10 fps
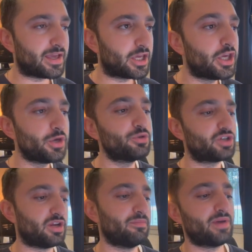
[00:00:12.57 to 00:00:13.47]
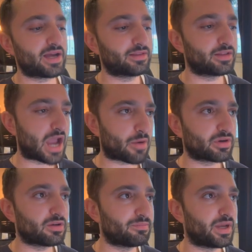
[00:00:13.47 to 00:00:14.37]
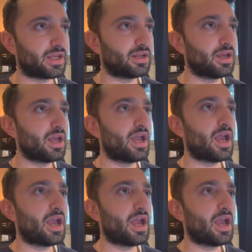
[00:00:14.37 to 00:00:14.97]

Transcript: huge impact that our campaign